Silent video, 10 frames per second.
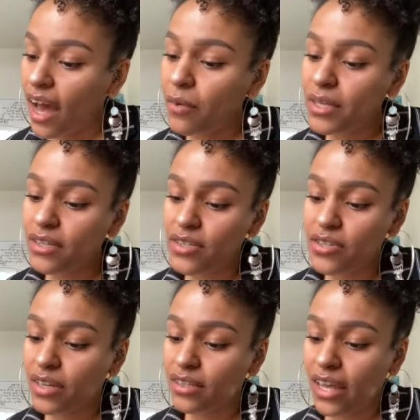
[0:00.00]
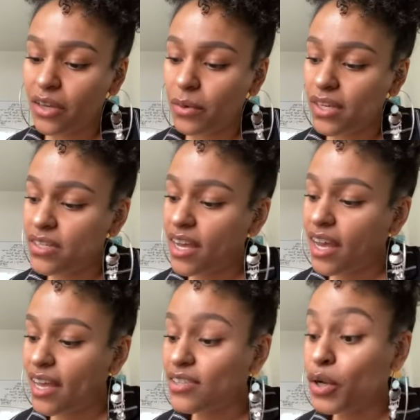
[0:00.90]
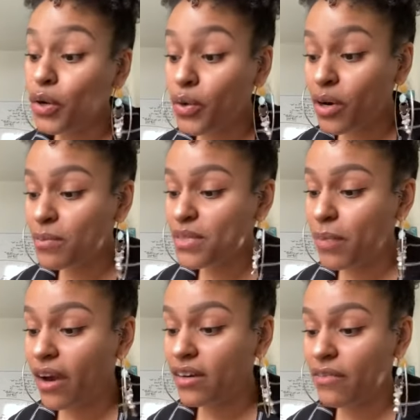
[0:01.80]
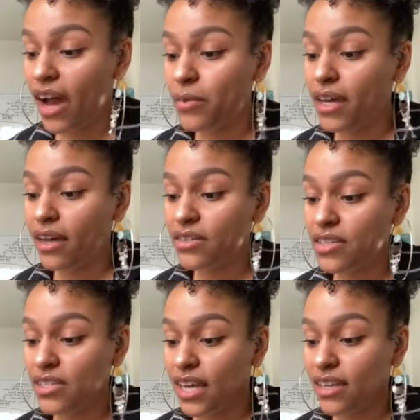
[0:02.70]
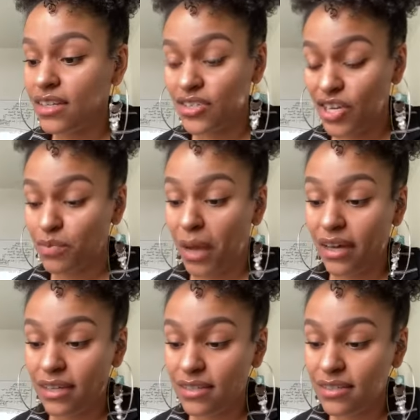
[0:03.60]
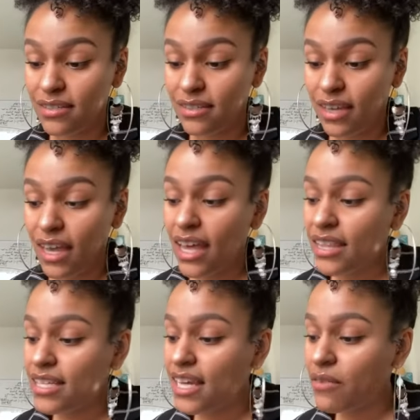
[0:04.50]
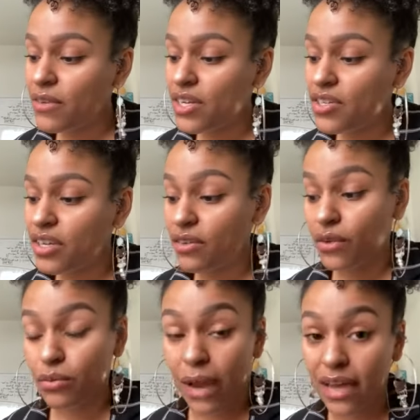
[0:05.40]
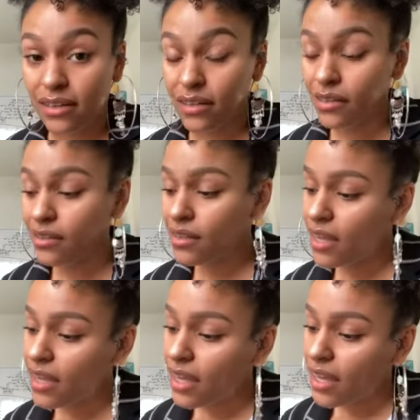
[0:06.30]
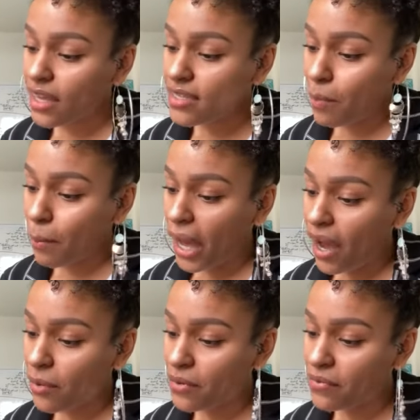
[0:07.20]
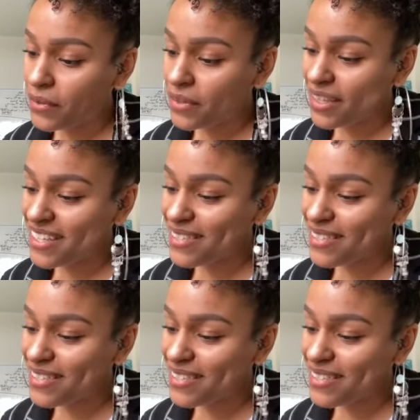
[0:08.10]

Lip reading: How we construct language is an enormous part of how we understand and judge bodies. The definition of radical is a powerful